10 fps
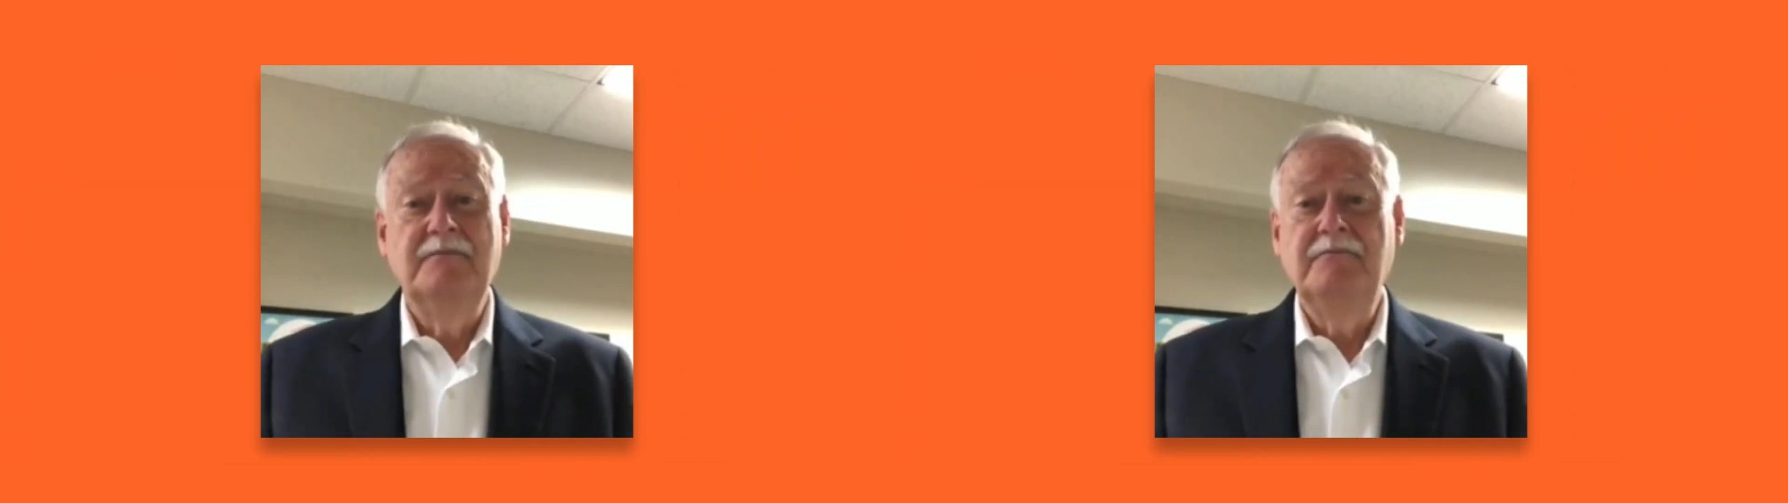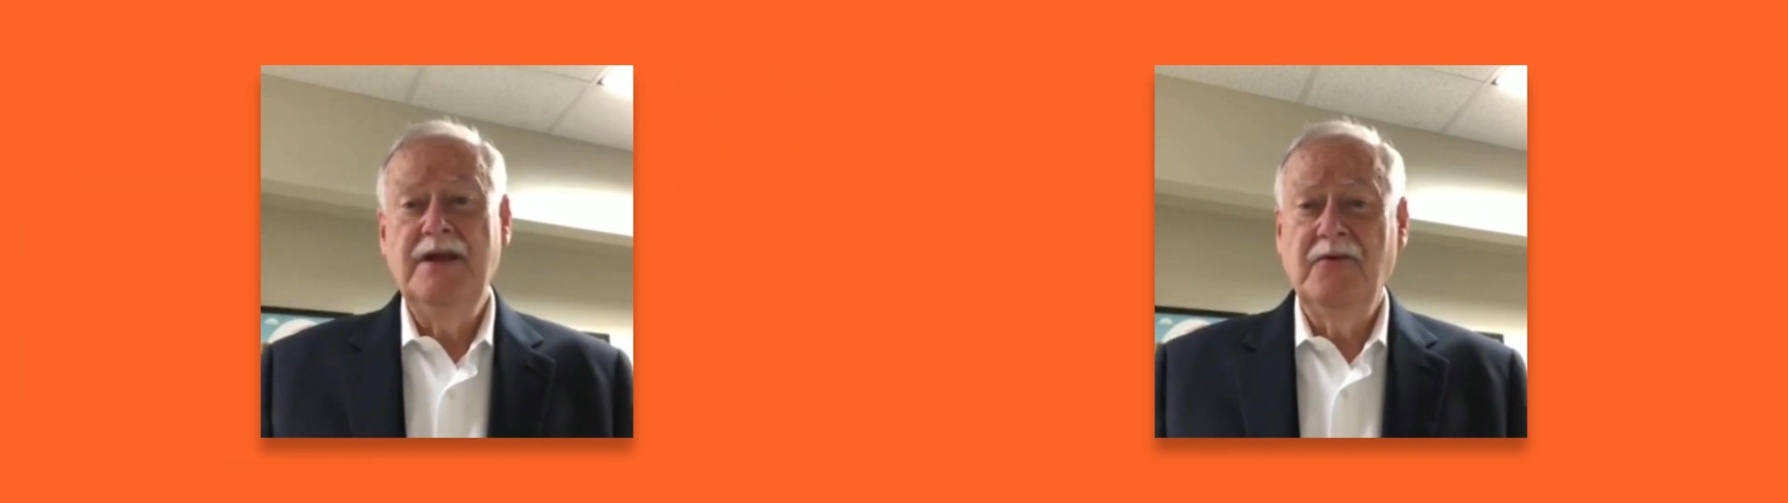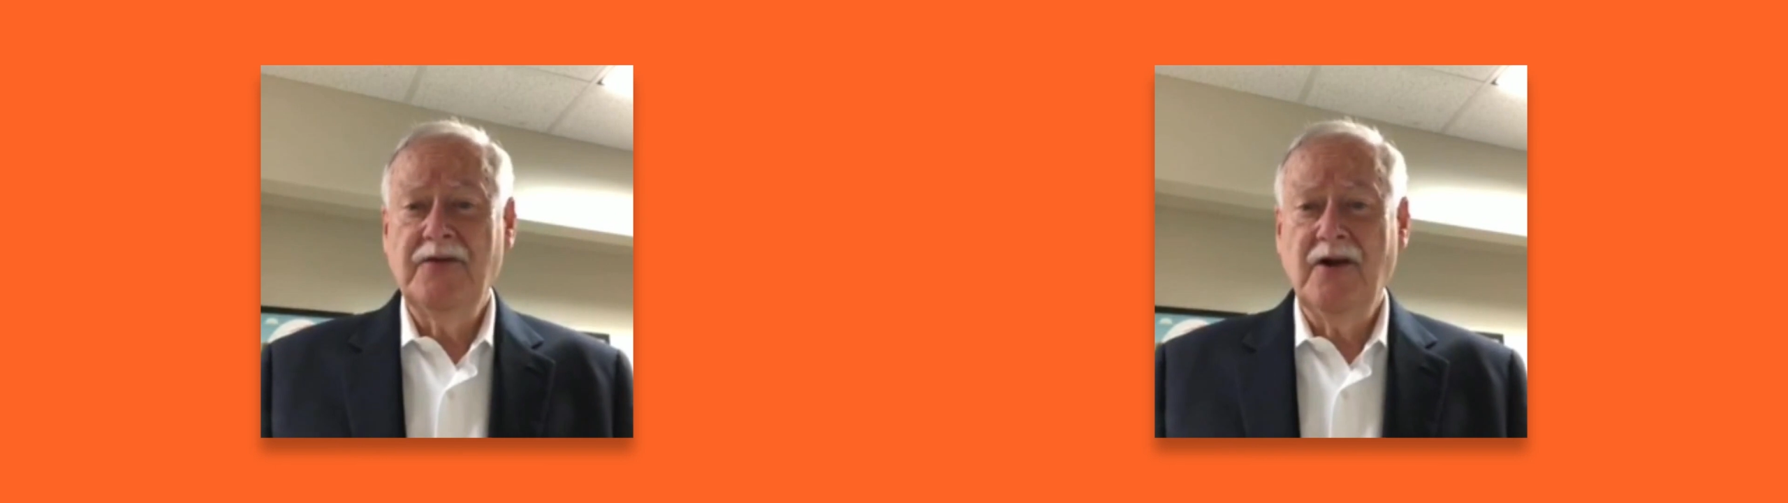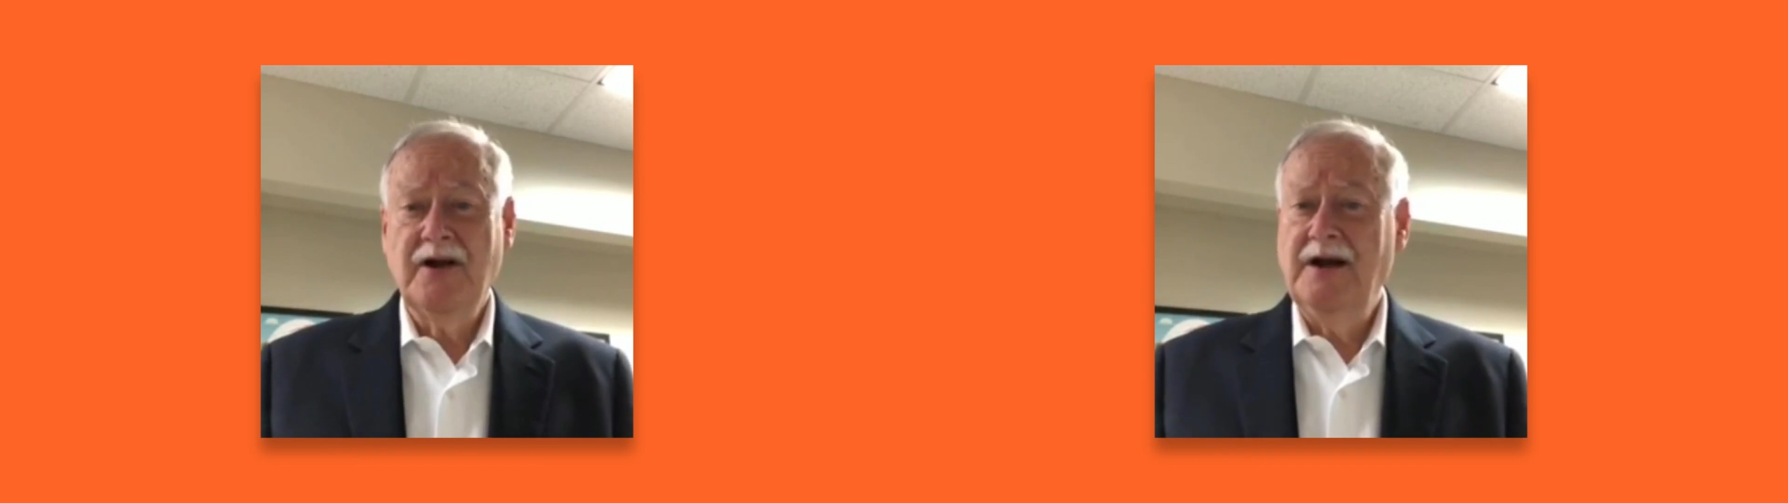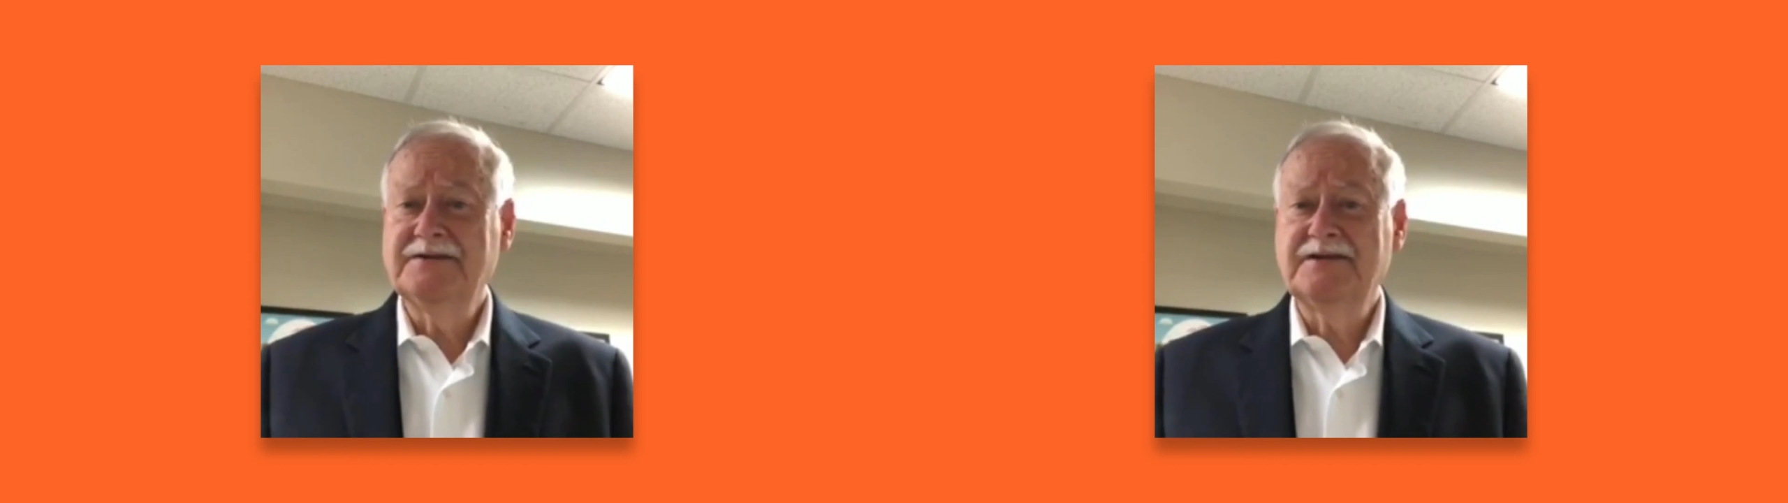meet with our
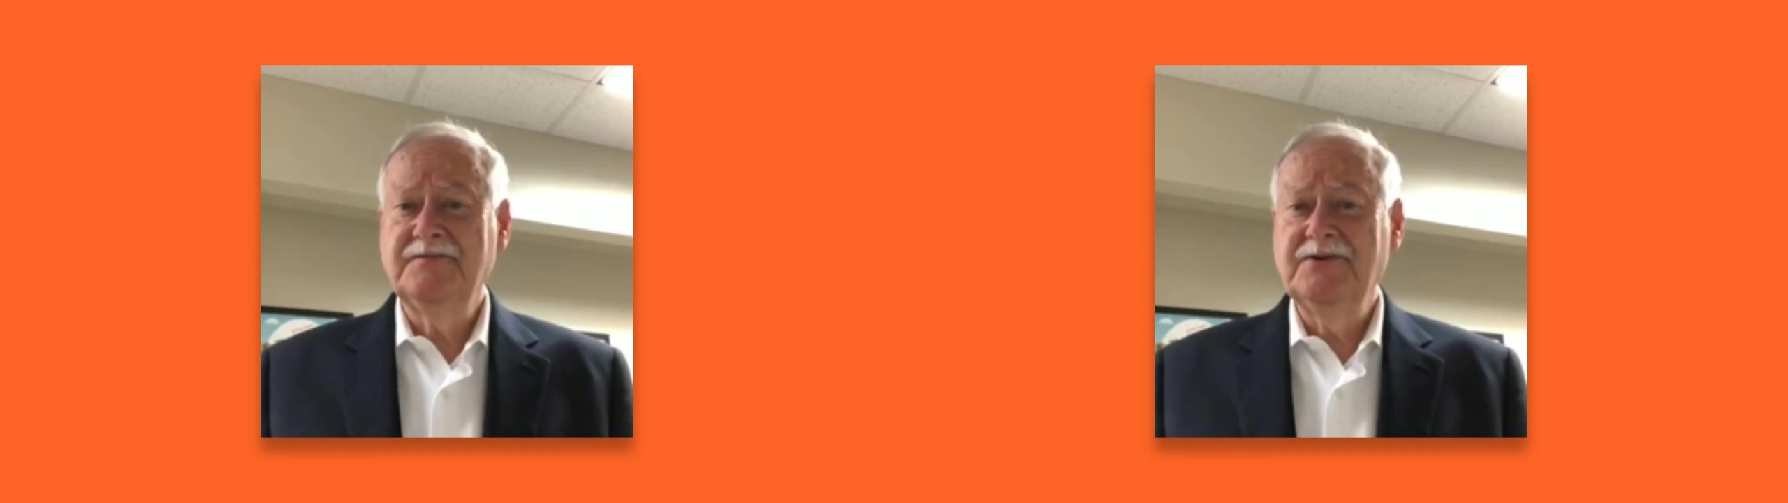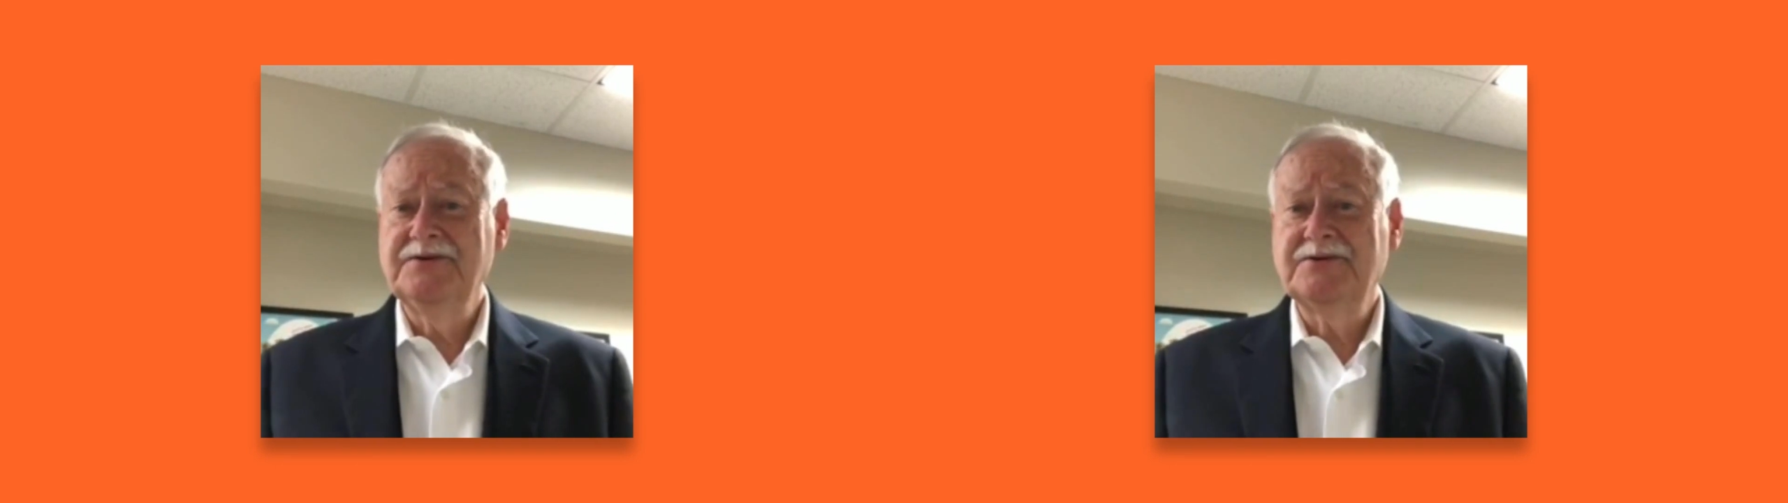customers,